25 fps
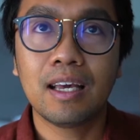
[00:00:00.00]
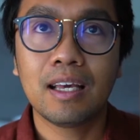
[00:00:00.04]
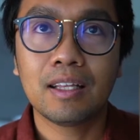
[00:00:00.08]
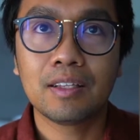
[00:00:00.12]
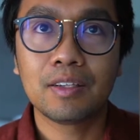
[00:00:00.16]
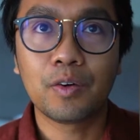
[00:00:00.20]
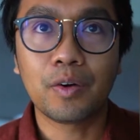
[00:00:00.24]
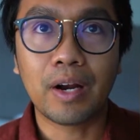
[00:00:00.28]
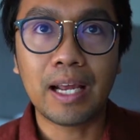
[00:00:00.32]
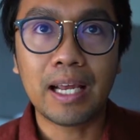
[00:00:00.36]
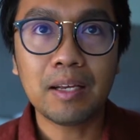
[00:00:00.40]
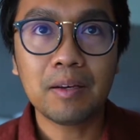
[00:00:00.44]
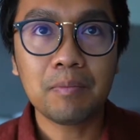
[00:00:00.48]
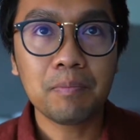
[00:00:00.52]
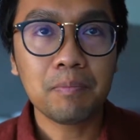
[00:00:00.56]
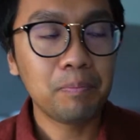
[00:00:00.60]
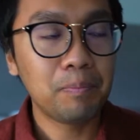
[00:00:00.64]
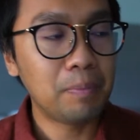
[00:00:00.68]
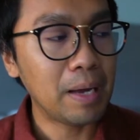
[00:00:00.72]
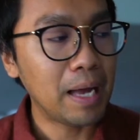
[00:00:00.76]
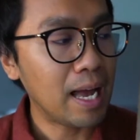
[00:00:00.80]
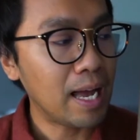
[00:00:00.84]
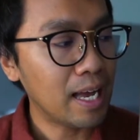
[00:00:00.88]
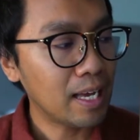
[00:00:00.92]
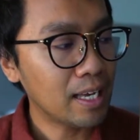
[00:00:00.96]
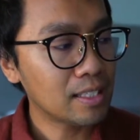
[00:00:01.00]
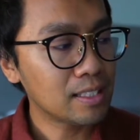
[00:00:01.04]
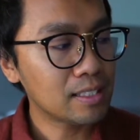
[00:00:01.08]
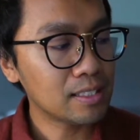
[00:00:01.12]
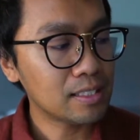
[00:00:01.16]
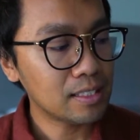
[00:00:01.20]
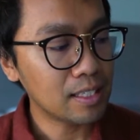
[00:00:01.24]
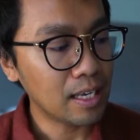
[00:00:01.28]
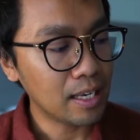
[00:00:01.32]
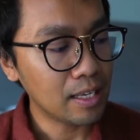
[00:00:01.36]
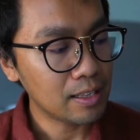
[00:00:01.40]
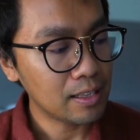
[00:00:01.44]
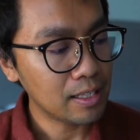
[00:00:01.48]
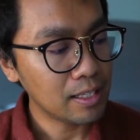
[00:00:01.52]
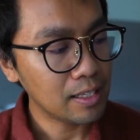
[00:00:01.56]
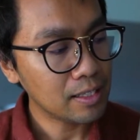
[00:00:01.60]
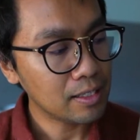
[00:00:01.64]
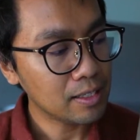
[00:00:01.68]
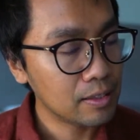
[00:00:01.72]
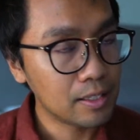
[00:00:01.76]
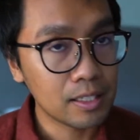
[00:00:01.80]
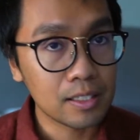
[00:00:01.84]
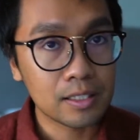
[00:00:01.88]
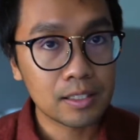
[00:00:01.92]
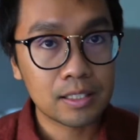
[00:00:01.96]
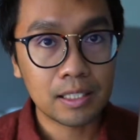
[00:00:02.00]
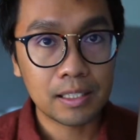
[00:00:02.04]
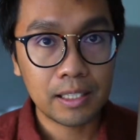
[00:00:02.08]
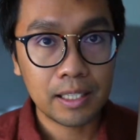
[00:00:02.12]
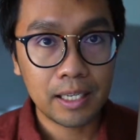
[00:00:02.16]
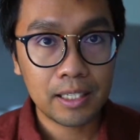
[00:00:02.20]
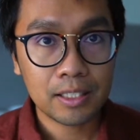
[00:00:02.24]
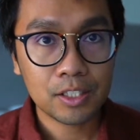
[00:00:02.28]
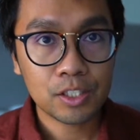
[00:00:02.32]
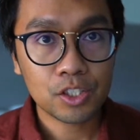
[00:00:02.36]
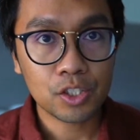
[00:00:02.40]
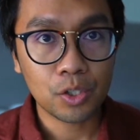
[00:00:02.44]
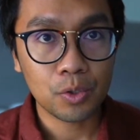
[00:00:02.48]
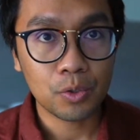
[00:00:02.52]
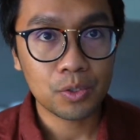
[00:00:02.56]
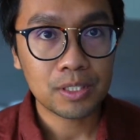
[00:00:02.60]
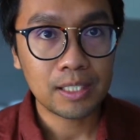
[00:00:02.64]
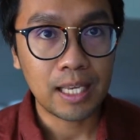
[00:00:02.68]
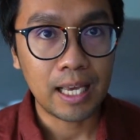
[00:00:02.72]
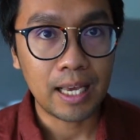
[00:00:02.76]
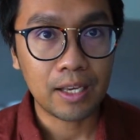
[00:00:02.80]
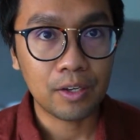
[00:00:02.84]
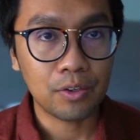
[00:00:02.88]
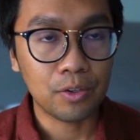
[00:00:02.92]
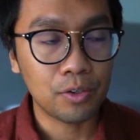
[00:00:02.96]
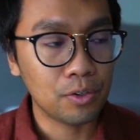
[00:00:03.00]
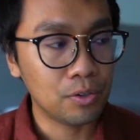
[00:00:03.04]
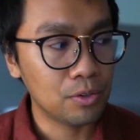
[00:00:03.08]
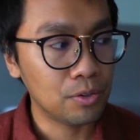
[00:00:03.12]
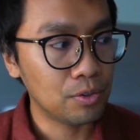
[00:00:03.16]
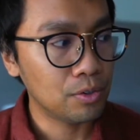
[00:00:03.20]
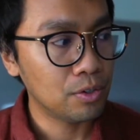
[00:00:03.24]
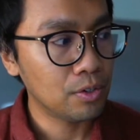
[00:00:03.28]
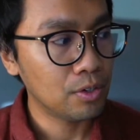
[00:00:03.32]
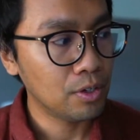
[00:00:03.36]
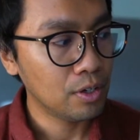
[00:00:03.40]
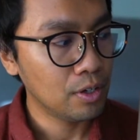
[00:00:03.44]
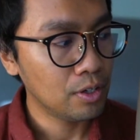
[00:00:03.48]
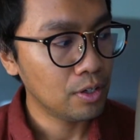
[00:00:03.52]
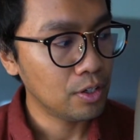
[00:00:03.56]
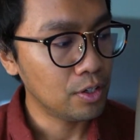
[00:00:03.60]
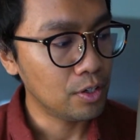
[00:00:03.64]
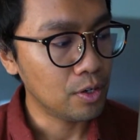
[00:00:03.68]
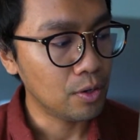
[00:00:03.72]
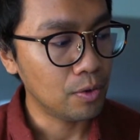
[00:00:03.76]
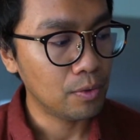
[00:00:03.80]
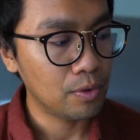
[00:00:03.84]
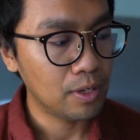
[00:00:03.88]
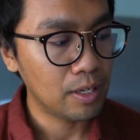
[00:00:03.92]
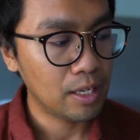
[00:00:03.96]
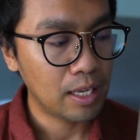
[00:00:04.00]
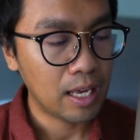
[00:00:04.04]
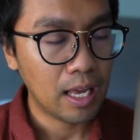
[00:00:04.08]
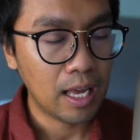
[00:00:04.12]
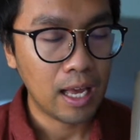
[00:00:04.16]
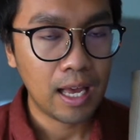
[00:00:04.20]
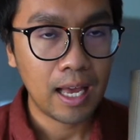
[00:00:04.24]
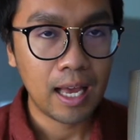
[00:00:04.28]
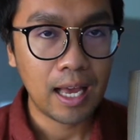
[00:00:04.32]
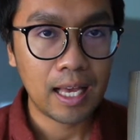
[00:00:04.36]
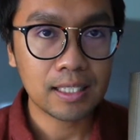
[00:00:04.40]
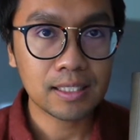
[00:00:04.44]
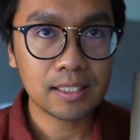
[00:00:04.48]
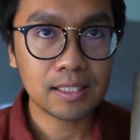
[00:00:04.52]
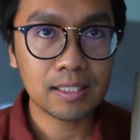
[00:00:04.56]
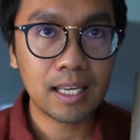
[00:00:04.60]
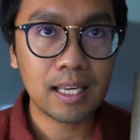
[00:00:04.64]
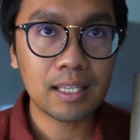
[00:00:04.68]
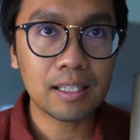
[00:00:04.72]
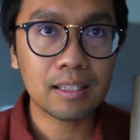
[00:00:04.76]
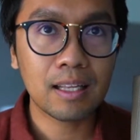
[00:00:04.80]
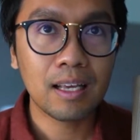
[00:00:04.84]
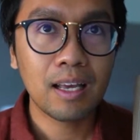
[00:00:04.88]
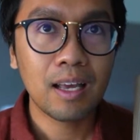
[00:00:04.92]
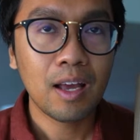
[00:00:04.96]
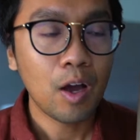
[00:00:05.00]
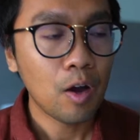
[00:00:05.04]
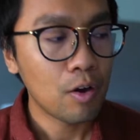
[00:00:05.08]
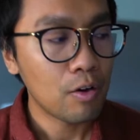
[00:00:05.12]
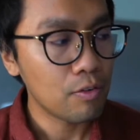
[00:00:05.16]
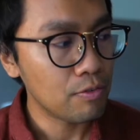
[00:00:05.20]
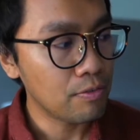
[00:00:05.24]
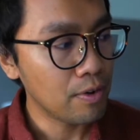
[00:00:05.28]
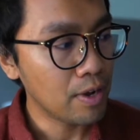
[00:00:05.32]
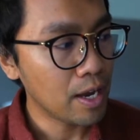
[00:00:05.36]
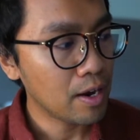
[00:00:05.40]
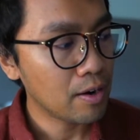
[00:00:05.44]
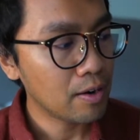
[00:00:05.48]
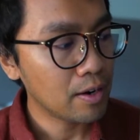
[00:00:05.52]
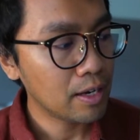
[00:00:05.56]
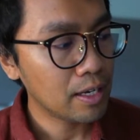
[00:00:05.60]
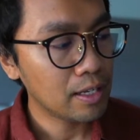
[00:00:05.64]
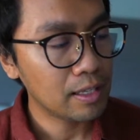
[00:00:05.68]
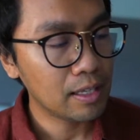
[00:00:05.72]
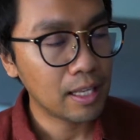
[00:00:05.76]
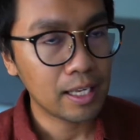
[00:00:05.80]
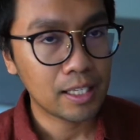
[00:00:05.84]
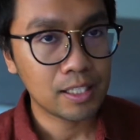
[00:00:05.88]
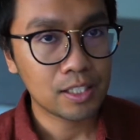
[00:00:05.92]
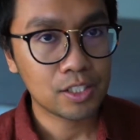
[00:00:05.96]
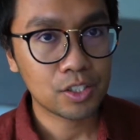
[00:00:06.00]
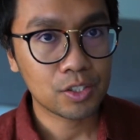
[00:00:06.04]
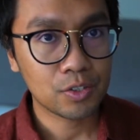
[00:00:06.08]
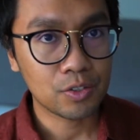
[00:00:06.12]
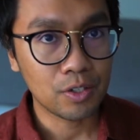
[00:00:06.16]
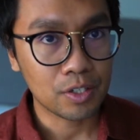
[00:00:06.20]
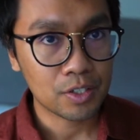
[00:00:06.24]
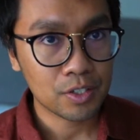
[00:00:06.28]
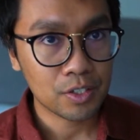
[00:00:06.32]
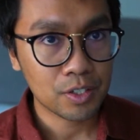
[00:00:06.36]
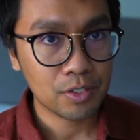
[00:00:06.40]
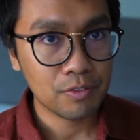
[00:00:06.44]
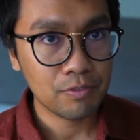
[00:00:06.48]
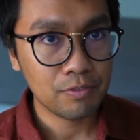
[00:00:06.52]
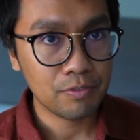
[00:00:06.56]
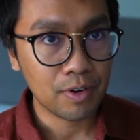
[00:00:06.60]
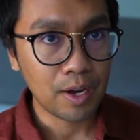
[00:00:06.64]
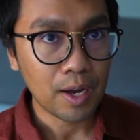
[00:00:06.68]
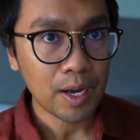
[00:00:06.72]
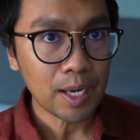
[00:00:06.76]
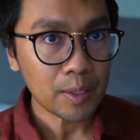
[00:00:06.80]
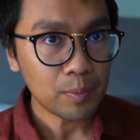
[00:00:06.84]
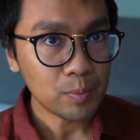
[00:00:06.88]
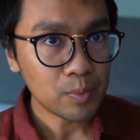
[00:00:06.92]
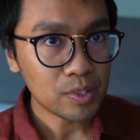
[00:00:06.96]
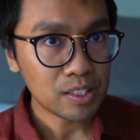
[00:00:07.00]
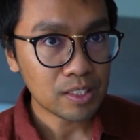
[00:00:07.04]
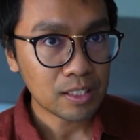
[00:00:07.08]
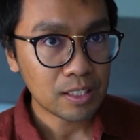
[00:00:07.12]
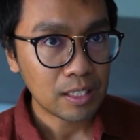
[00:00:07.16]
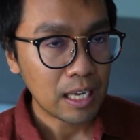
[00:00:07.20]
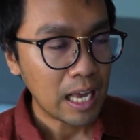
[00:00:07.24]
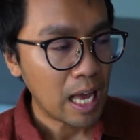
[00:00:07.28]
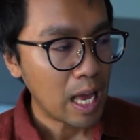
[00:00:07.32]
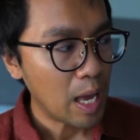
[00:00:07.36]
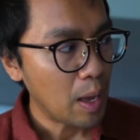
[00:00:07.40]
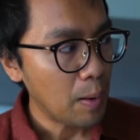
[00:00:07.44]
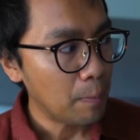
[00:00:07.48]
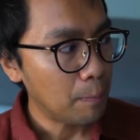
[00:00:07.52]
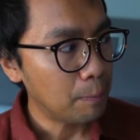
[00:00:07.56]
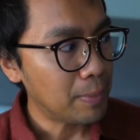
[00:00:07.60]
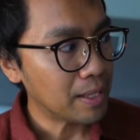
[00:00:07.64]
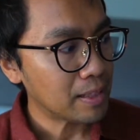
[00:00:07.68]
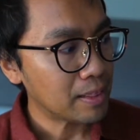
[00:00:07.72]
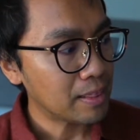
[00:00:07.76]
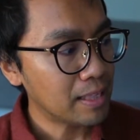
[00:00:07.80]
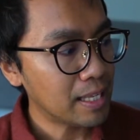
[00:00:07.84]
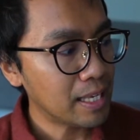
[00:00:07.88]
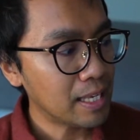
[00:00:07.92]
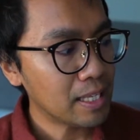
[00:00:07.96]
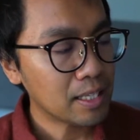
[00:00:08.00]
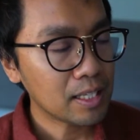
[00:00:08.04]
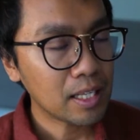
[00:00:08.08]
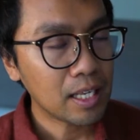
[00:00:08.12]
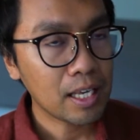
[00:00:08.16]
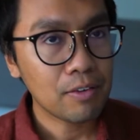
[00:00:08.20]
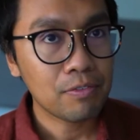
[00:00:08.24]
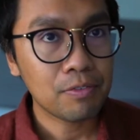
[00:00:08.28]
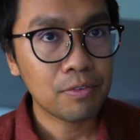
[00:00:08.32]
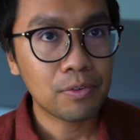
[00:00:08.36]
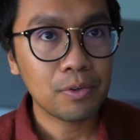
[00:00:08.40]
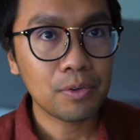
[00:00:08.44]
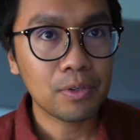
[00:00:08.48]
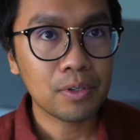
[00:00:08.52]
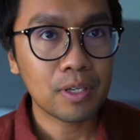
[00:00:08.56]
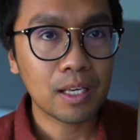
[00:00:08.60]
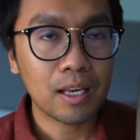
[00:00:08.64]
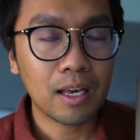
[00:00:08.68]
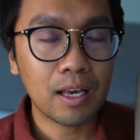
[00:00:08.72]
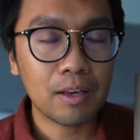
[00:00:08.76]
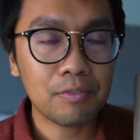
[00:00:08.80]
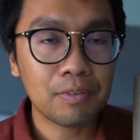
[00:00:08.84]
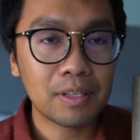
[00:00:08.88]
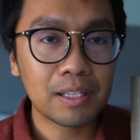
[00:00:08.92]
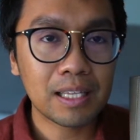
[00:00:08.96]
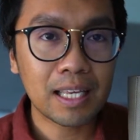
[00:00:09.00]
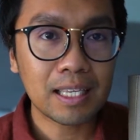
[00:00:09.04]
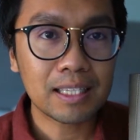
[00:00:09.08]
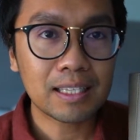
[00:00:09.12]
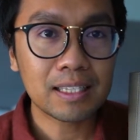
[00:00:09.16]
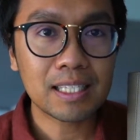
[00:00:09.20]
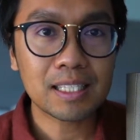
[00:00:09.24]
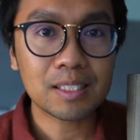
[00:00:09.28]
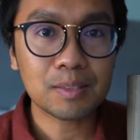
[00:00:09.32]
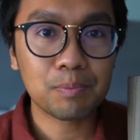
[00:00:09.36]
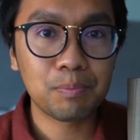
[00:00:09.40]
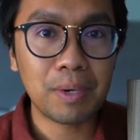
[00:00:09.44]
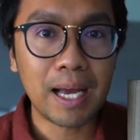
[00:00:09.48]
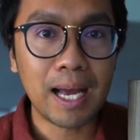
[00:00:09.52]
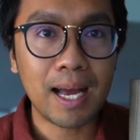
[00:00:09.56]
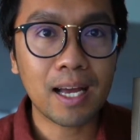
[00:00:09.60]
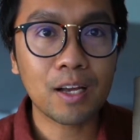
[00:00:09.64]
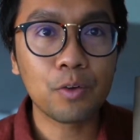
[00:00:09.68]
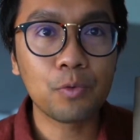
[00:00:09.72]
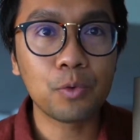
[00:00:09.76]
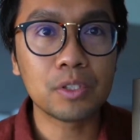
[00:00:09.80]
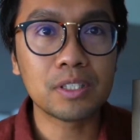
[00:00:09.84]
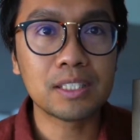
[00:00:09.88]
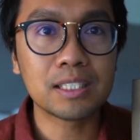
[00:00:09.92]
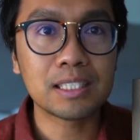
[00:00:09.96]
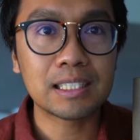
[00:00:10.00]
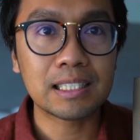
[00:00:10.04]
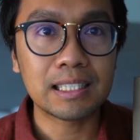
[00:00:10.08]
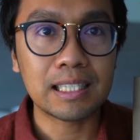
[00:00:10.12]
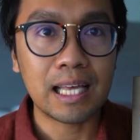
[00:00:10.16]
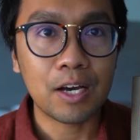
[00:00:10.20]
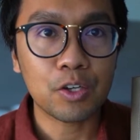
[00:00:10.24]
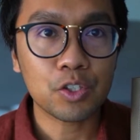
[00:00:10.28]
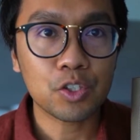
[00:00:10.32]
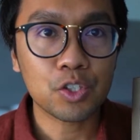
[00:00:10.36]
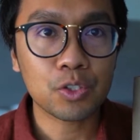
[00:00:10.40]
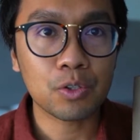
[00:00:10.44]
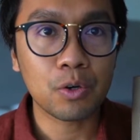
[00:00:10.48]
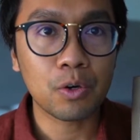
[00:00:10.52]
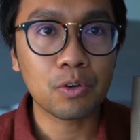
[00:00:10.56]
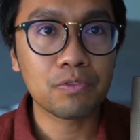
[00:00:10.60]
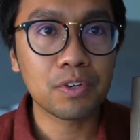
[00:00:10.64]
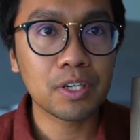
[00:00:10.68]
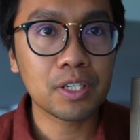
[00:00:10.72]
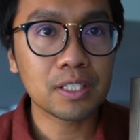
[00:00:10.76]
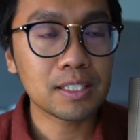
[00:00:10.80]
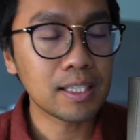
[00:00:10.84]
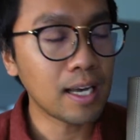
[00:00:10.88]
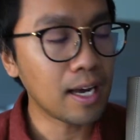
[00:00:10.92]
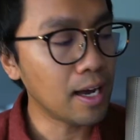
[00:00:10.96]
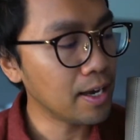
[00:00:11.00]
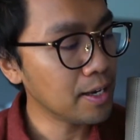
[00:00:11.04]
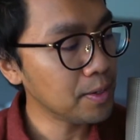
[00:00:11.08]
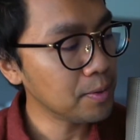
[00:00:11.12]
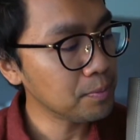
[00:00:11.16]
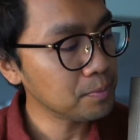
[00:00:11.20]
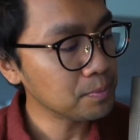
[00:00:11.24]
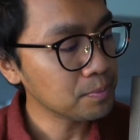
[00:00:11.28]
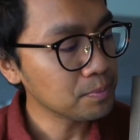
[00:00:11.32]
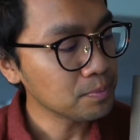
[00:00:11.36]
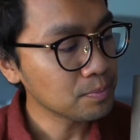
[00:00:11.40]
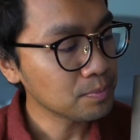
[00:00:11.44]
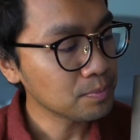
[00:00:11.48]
grain bags, I think the Celine Seau Sangle, has that very structured vibes. But then I feel like this bag would slouch over time.